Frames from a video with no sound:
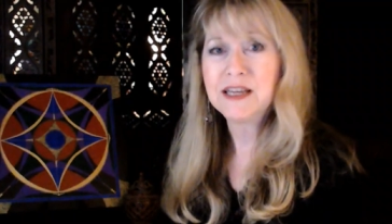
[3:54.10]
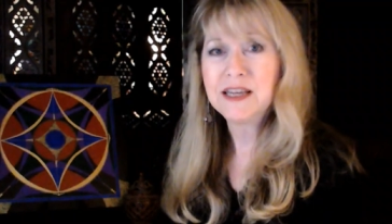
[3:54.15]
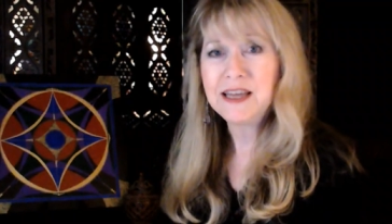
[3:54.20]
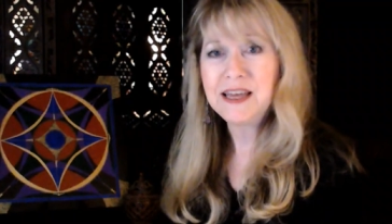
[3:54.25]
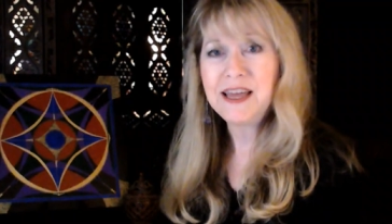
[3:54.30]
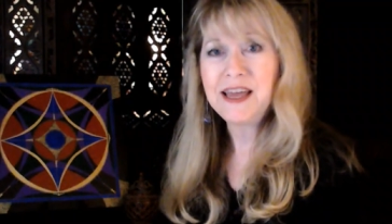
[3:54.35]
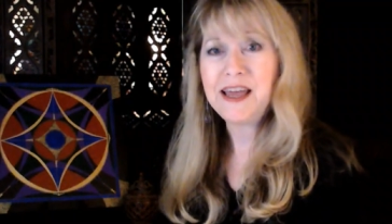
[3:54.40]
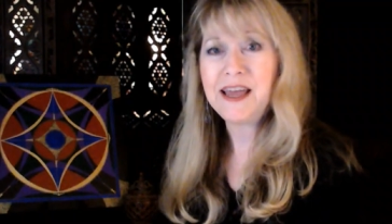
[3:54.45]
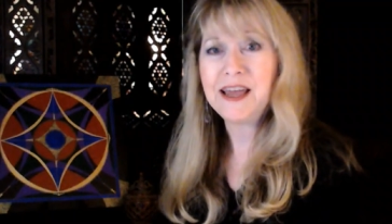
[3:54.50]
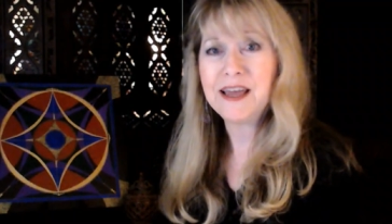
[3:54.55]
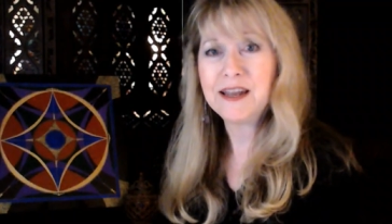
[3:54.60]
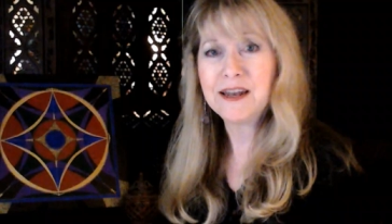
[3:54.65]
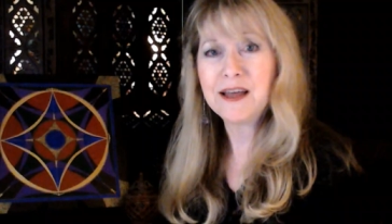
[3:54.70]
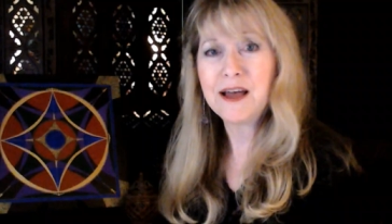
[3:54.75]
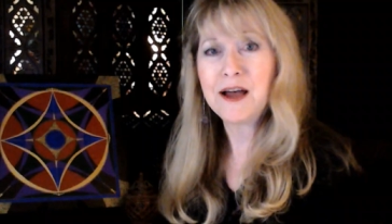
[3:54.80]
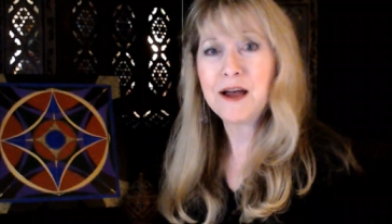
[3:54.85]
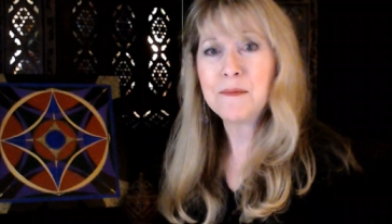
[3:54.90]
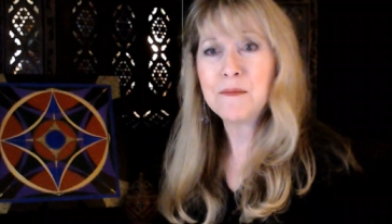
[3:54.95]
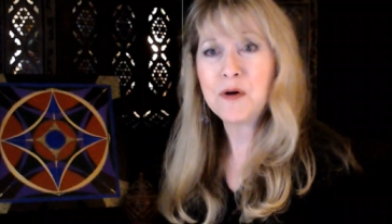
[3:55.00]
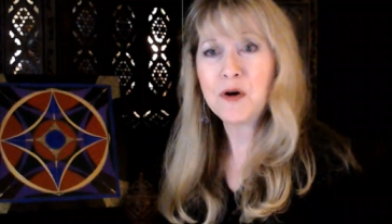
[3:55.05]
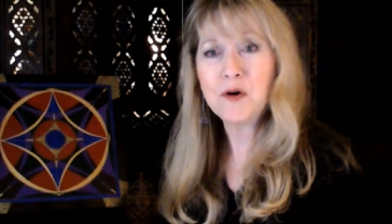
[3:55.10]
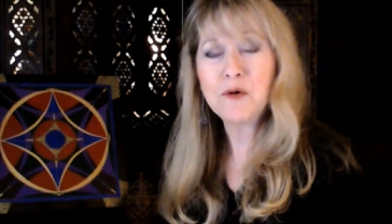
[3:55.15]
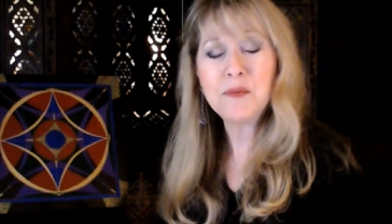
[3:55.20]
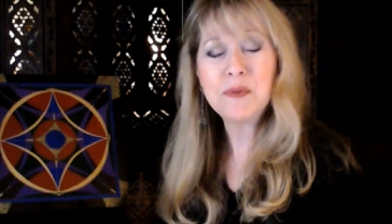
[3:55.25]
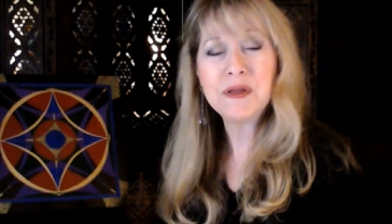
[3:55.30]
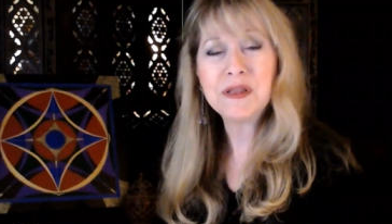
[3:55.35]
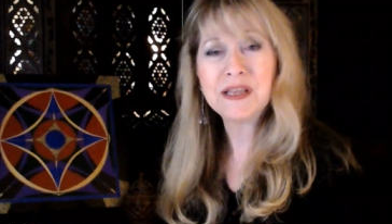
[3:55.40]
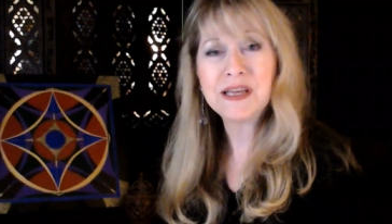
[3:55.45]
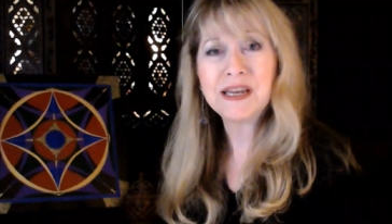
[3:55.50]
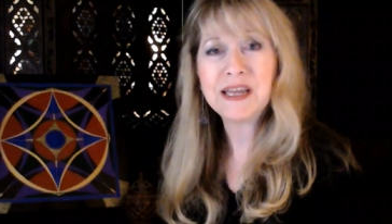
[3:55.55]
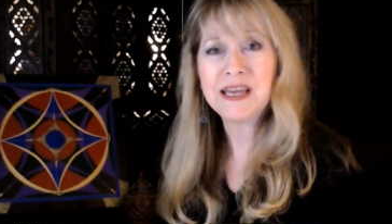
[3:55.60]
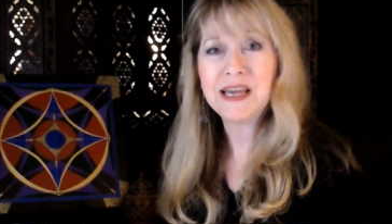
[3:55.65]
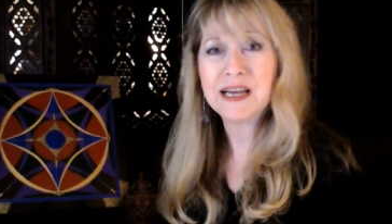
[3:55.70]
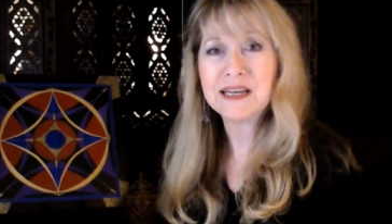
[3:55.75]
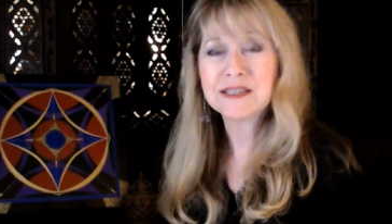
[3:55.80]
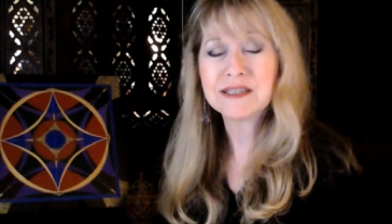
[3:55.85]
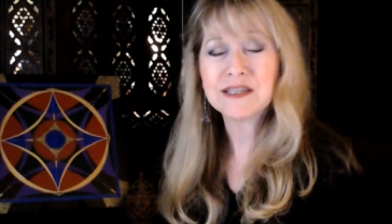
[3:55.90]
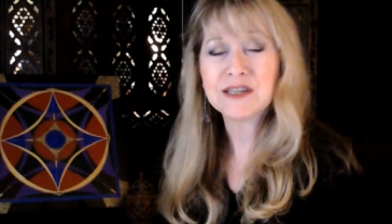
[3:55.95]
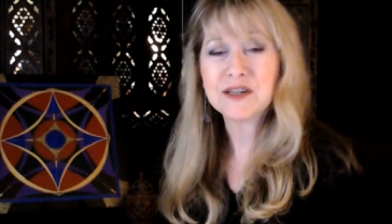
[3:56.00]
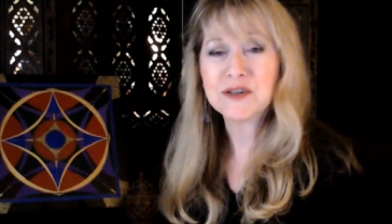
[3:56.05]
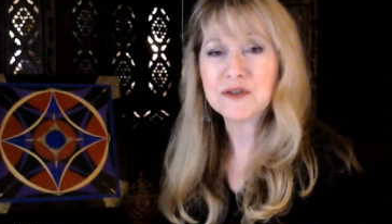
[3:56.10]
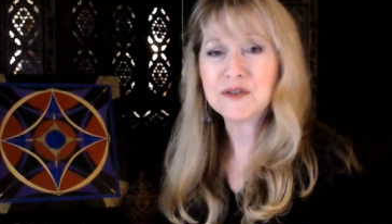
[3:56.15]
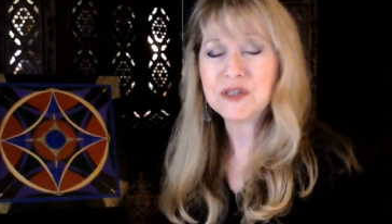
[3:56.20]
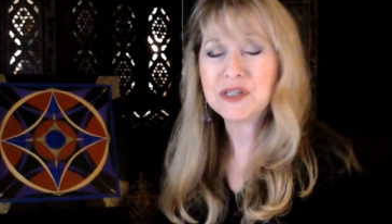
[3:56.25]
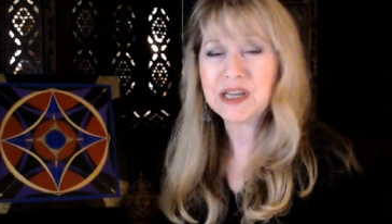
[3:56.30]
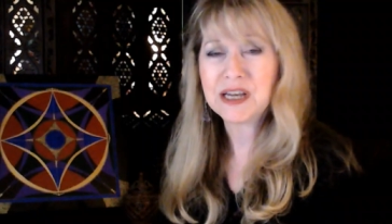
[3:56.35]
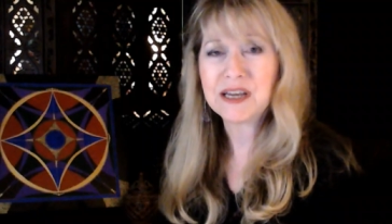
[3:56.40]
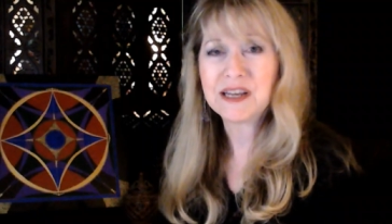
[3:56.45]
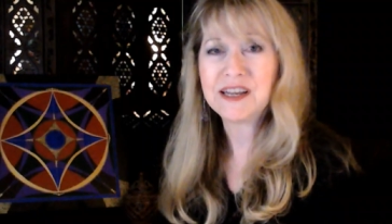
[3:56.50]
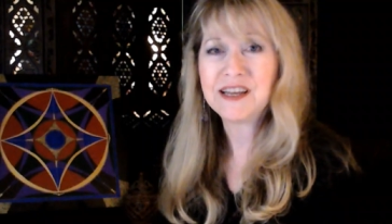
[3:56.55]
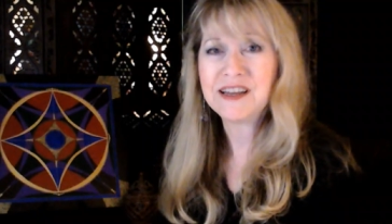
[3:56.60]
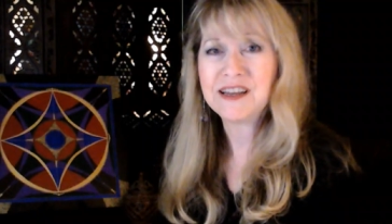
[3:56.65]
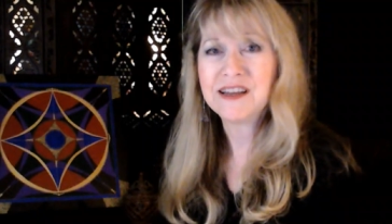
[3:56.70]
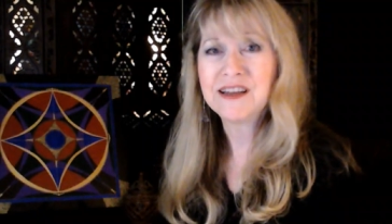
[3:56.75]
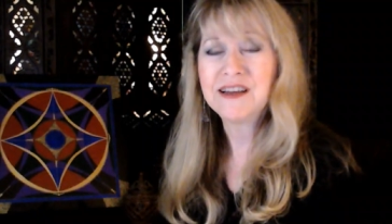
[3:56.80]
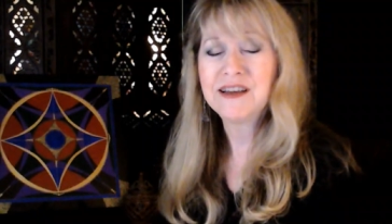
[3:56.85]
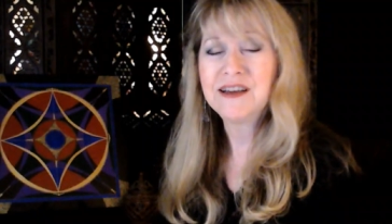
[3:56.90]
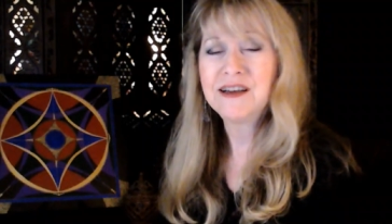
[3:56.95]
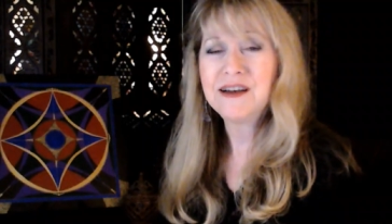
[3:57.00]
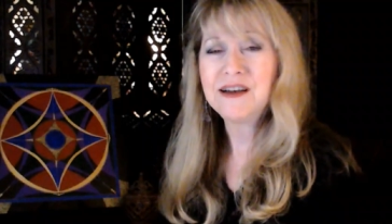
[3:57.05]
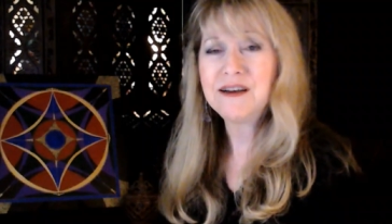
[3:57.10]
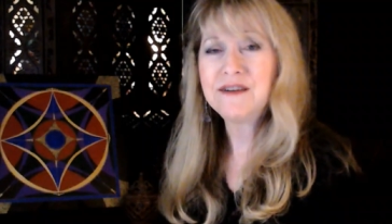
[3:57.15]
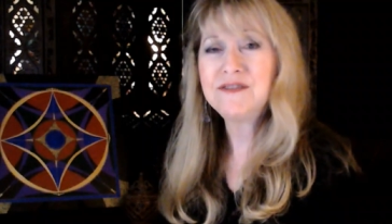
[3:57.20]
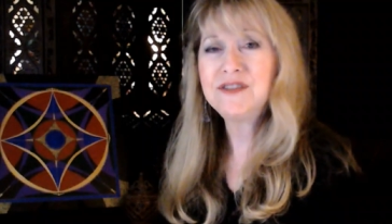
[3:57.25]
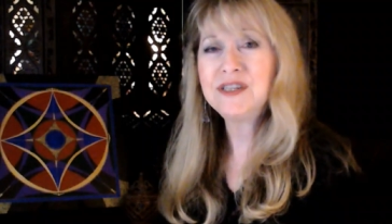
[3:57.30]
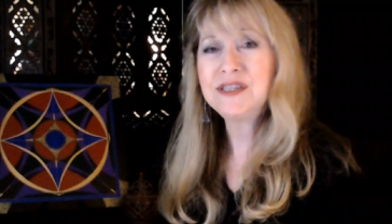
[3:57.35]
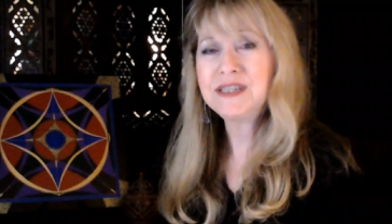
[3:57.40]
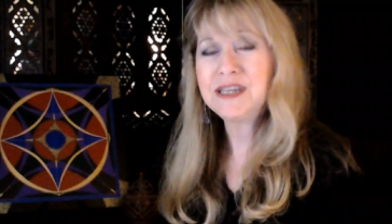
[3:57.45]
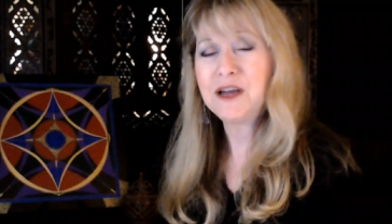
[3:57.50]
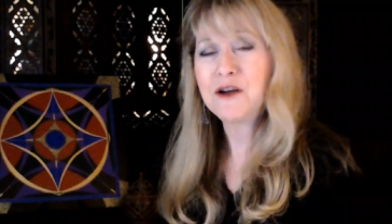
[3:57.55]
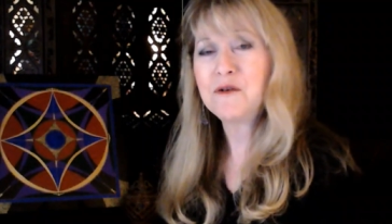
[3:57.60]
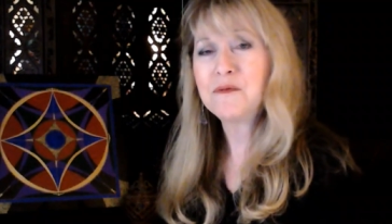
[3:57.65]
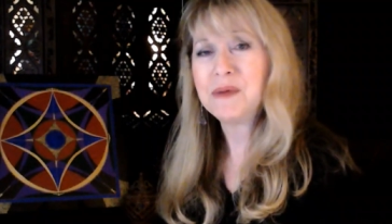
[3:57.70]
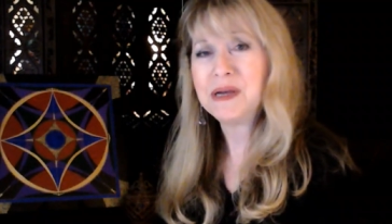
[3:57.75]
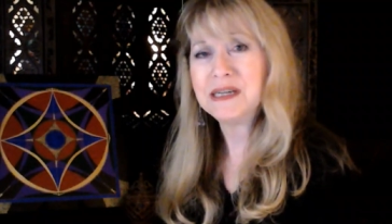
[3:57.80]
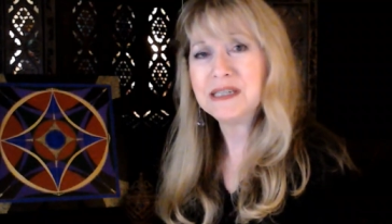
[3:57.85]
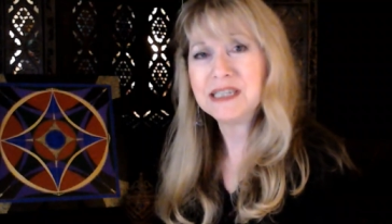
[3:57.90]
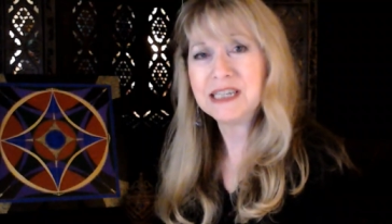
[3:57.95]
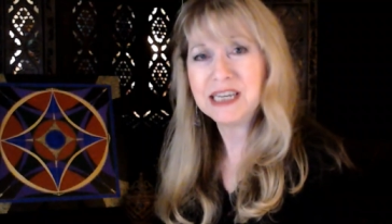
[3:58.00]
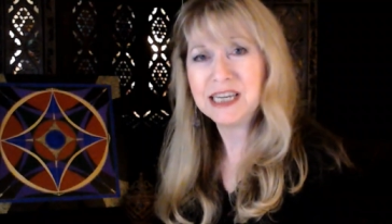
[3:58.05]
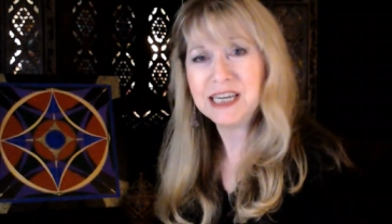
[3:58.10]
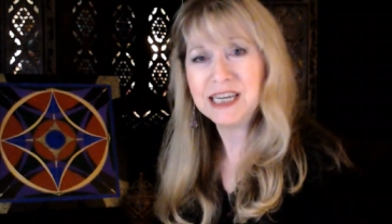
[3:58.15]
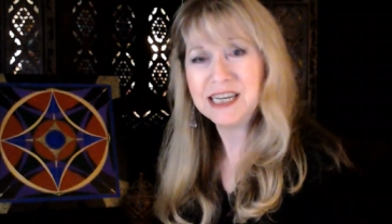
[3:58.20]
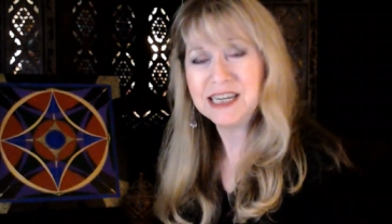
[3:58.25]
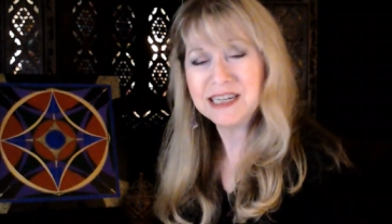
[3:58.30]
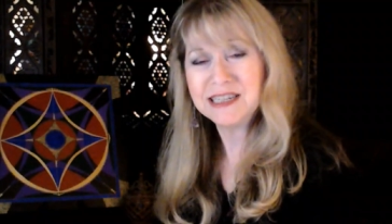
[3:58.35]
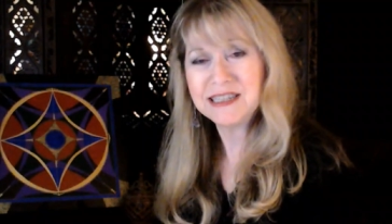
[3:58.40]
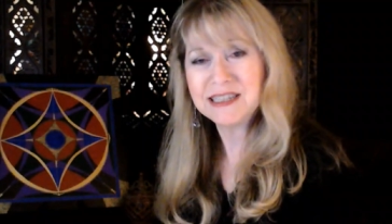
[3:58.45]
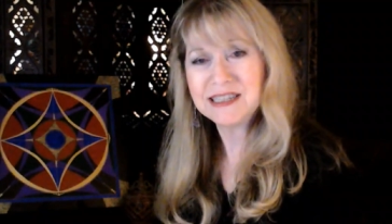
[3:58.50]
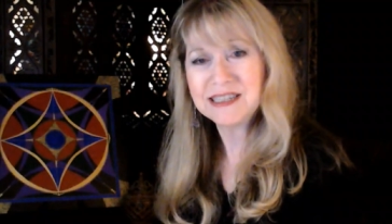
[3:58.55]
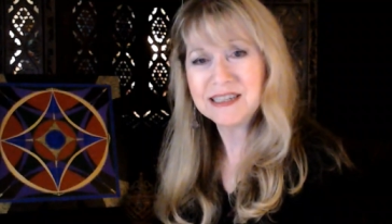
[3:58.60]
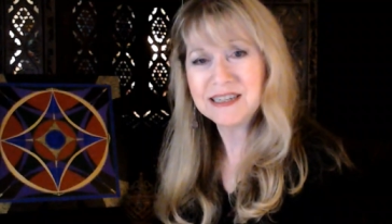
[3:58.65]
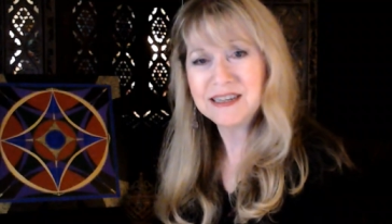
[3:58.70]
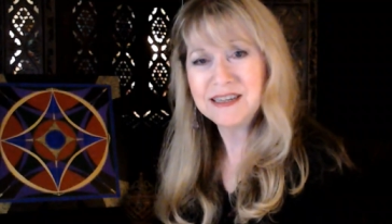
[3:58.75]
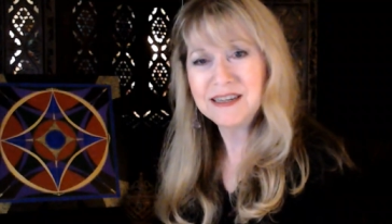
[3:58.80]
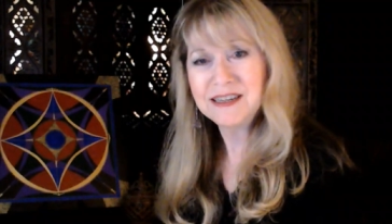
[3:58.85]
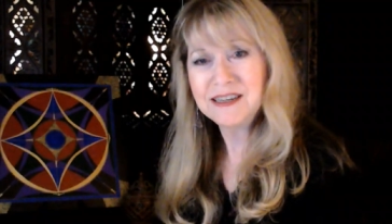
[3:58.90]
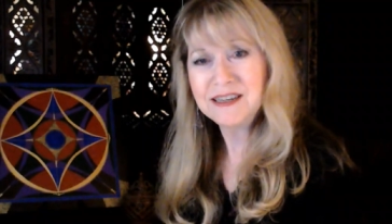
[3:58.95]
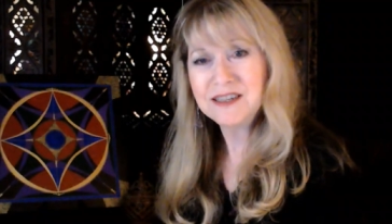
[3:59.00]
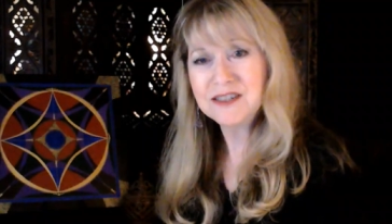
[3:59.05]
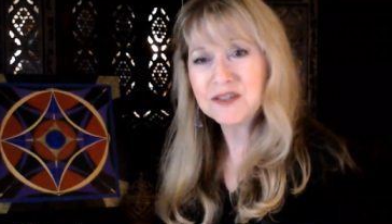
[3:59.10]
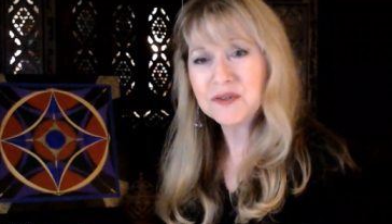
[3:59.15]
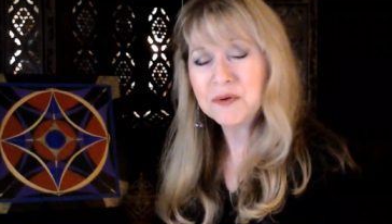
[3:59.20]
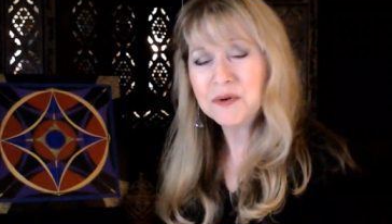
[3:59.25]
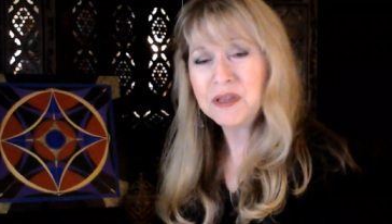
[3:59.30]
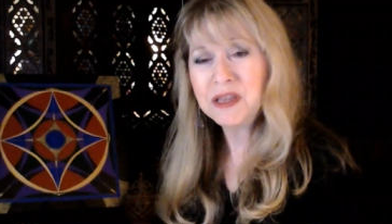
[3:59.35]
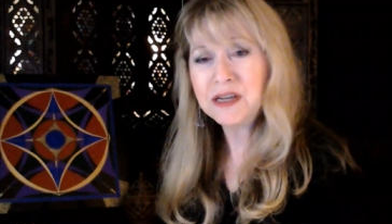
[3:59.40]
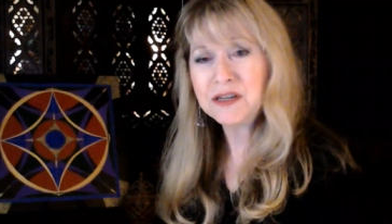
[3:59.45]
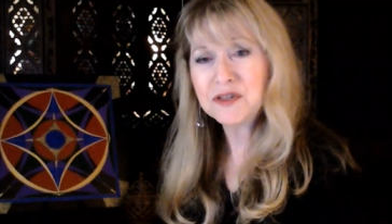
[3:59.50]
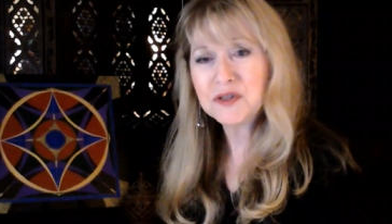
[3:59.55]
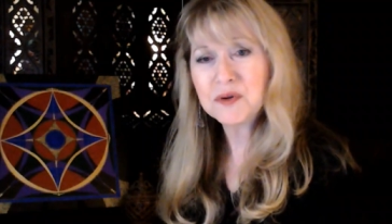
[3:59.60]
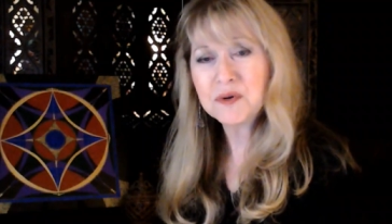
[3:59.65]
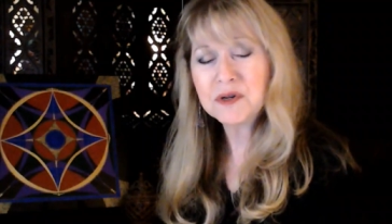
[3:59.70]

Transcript: And I'm hoping that he has an understanding of just how amazing he is. And so in that short